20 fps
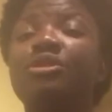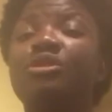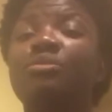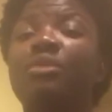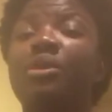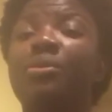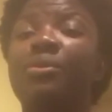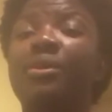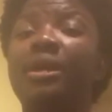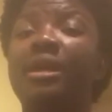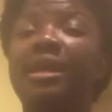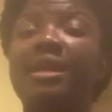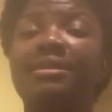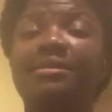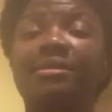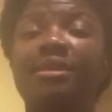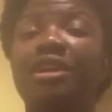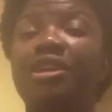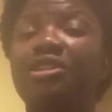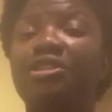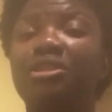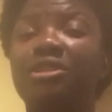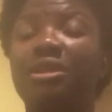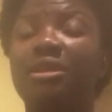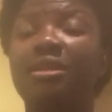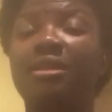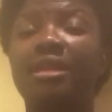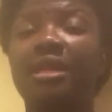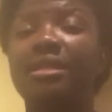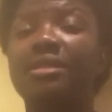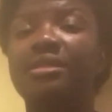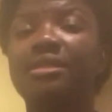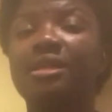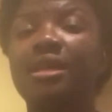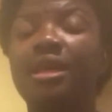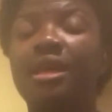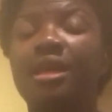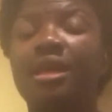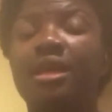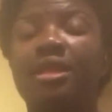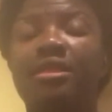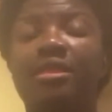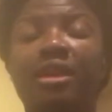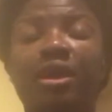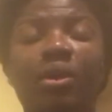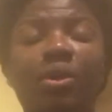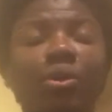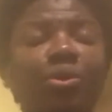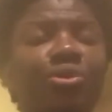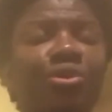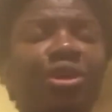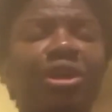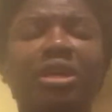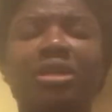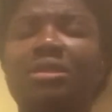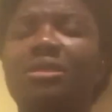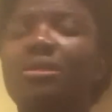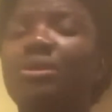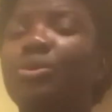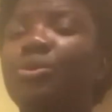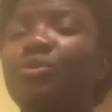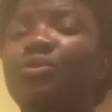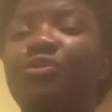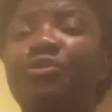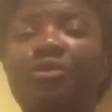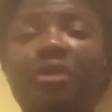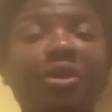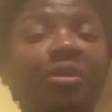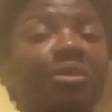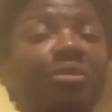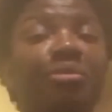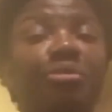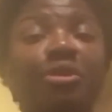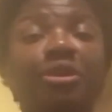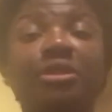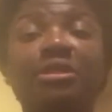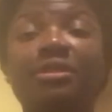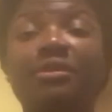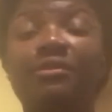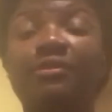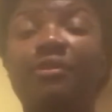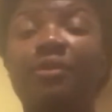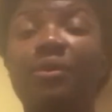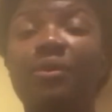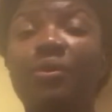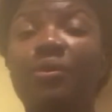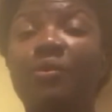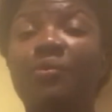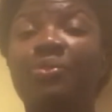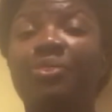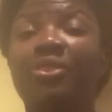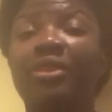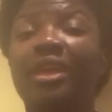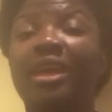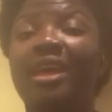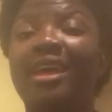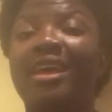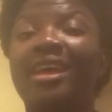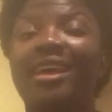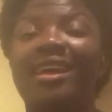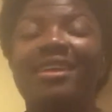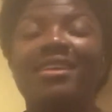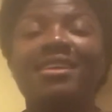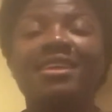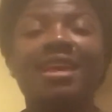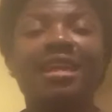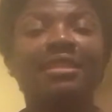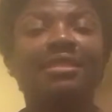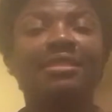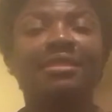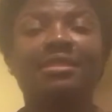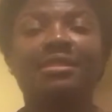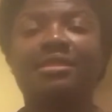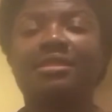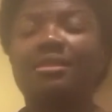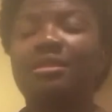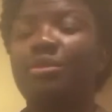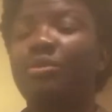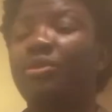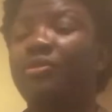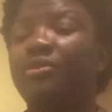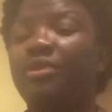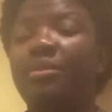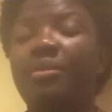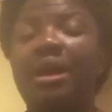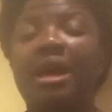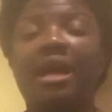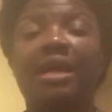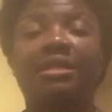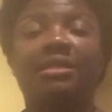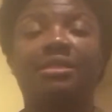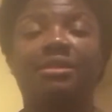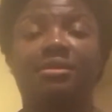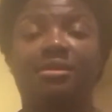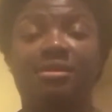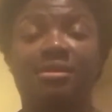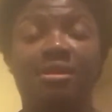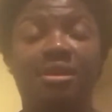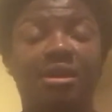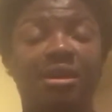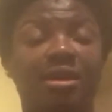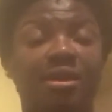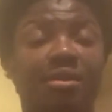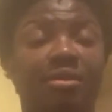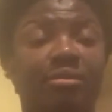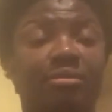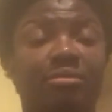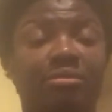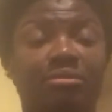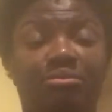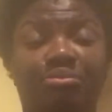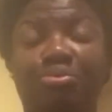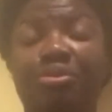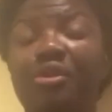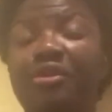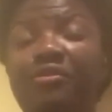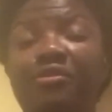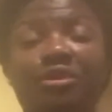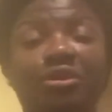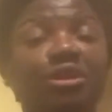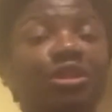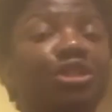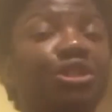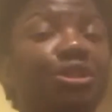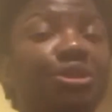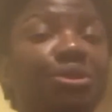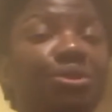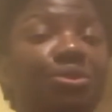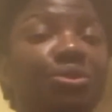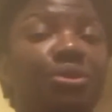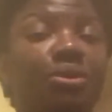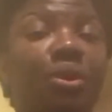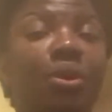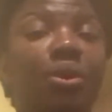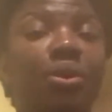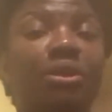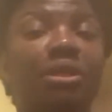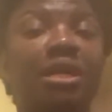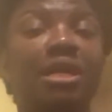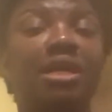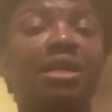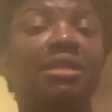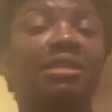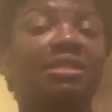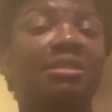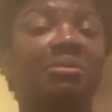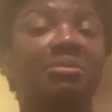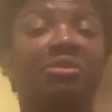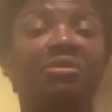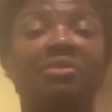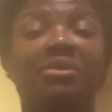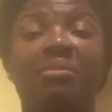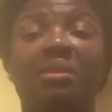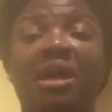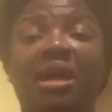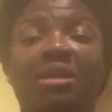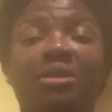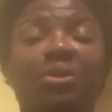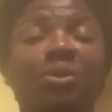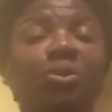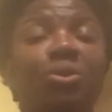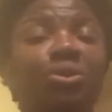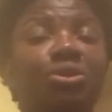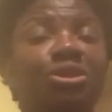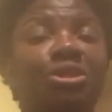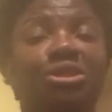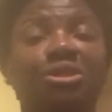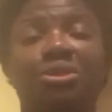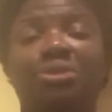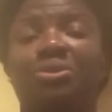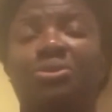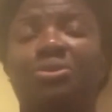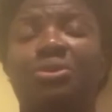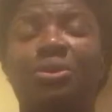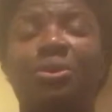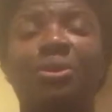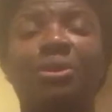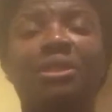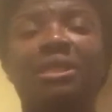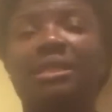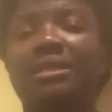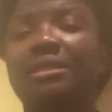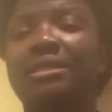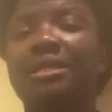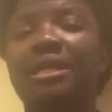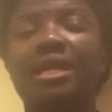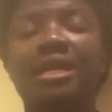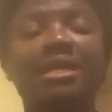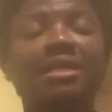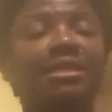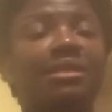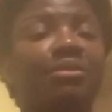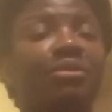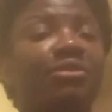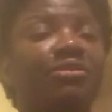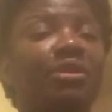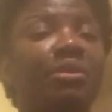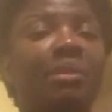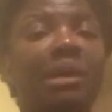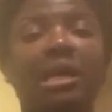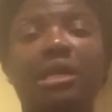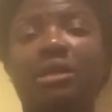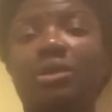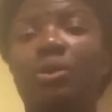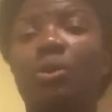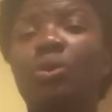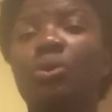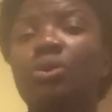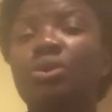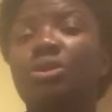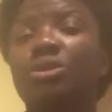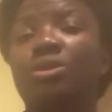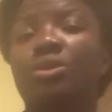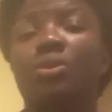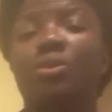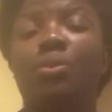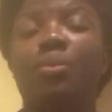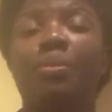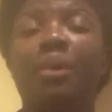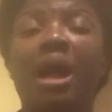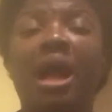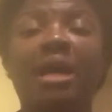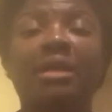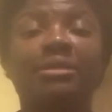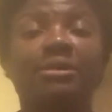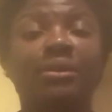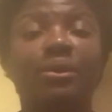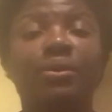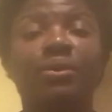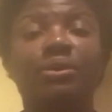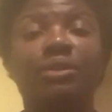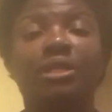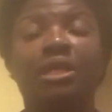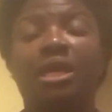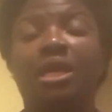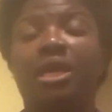to my realization that all the kids looked very beautiful, and yet some of them had their previous shoes on, some of them had old shoes on, and some of them had old school bags on.